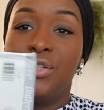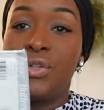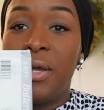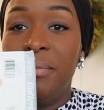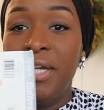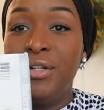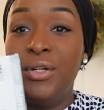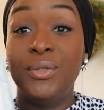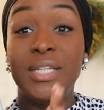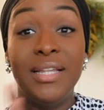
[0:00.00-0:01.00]
so I made
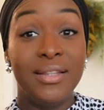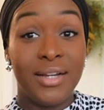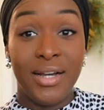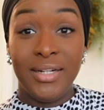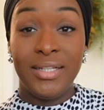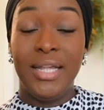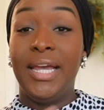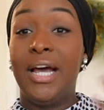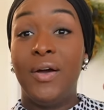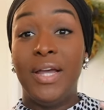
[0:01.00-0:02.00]
notes in the cutting
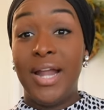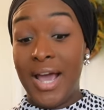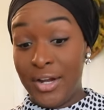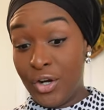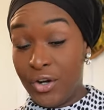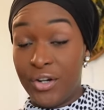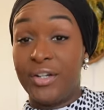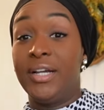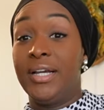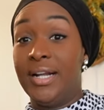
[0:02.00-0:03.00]
layout and had her
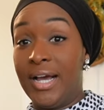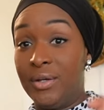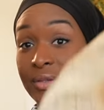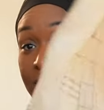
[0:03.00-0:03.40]
cut out